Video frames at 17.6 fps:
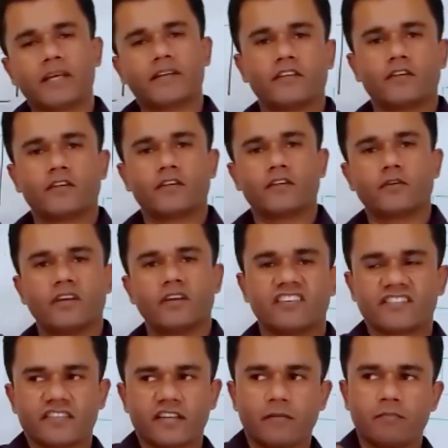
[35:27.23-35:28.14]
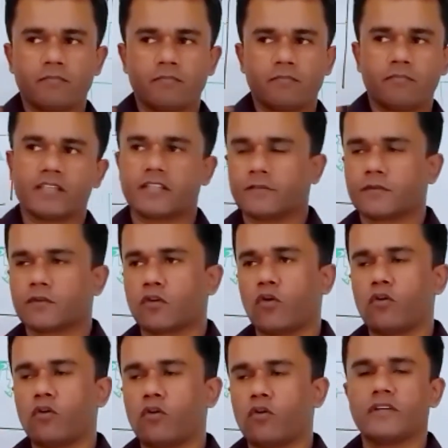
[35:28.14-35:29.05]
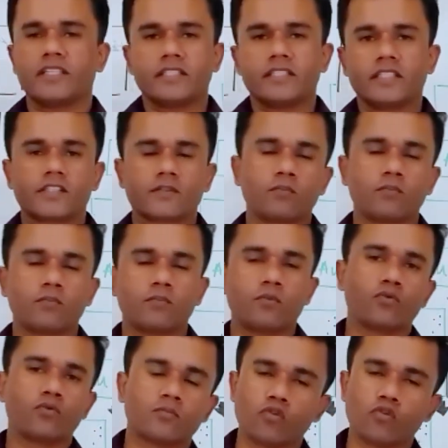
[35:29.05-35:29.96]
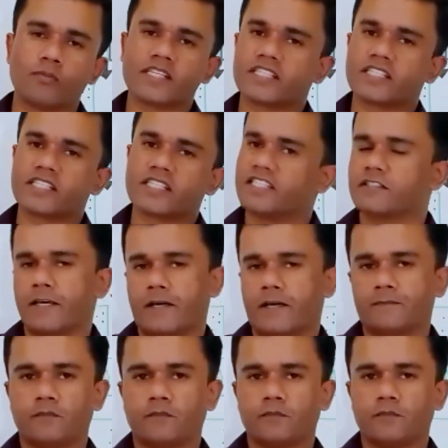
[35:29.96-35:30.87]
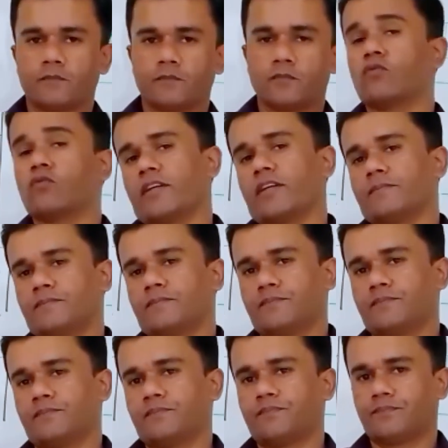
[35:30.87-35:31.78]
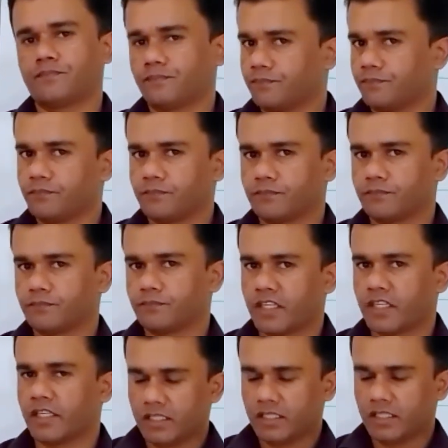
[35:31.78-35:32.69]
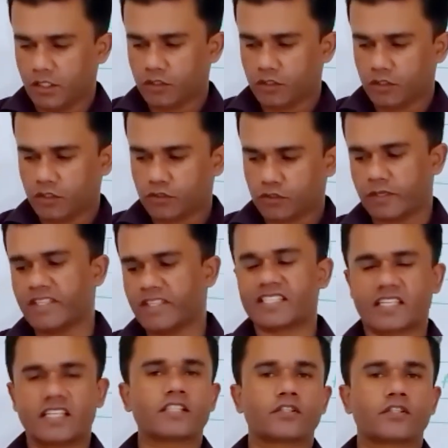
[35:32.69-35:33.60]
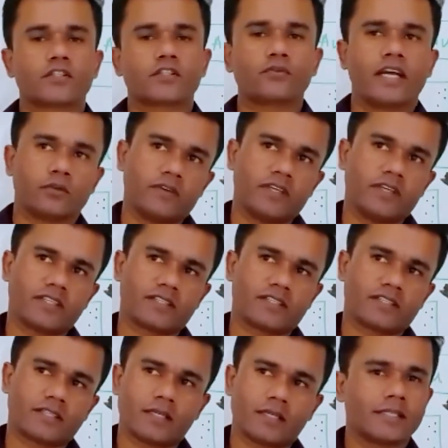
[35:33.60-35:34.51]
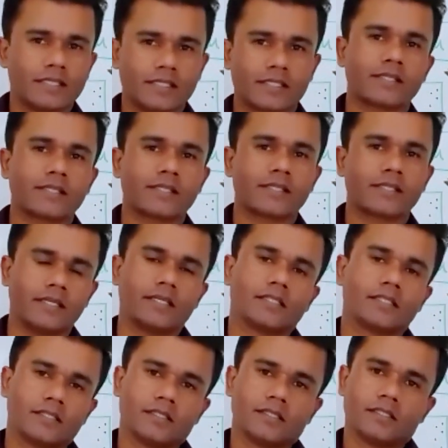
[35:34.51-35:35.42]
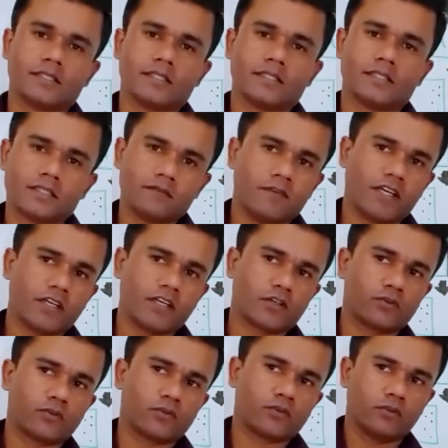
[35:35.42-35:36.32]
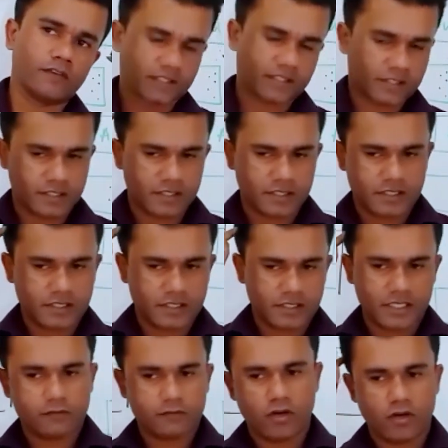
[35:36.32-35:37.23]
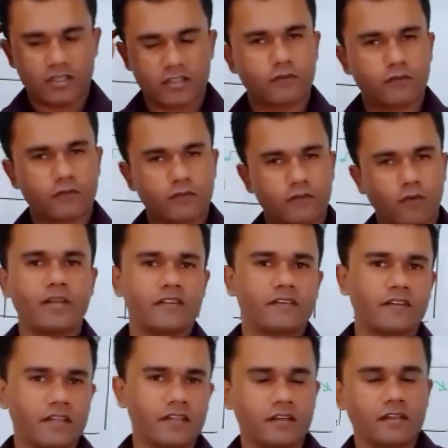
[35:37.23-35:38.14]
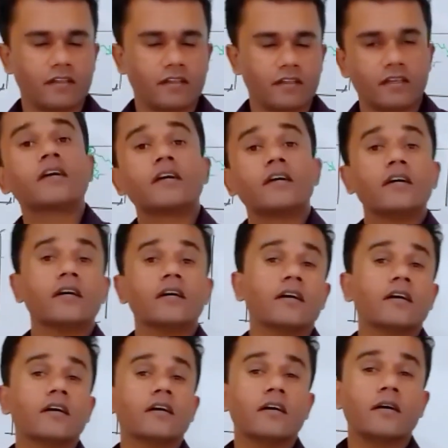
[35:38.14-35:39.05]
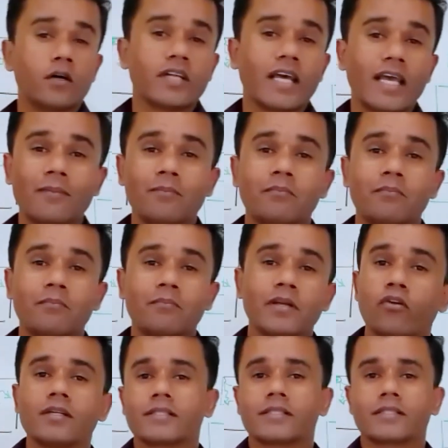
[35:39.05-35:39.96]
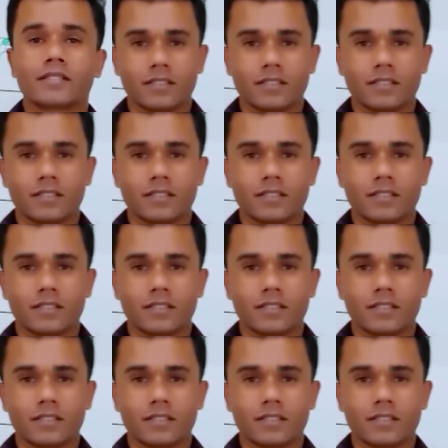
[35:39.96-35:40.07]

situation step by step, slowly. The smooth movement is there. Don't worry. Right? So what we discussed today, actually, we started the history. We went to first, then 440 BC, about Empedocles'